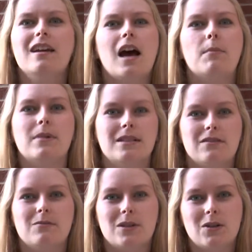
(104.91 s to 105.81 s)
I must
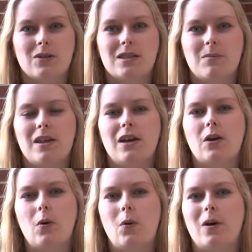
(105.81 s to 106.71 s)
have misheard something,
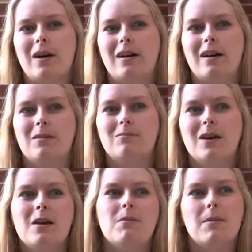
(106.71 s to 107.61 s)
or um,
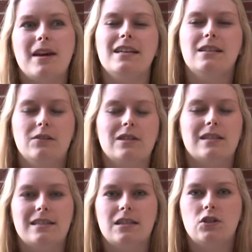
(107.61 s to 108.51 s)
maybe I need to look into
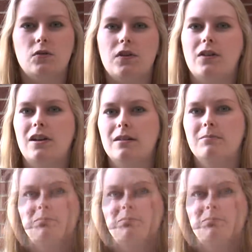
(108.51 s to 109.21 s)
this issue further.